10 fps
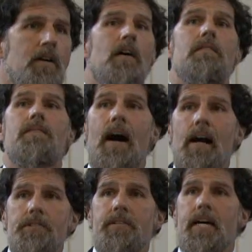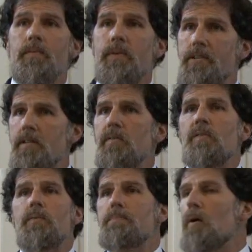of violence in that region in
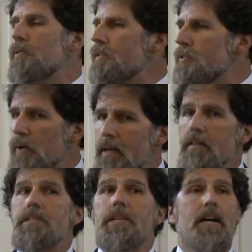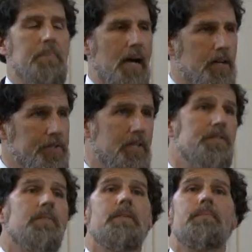which both Israelis and Palestinians
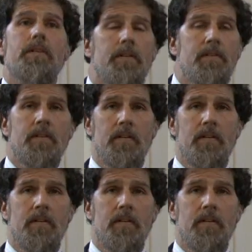have been murdered.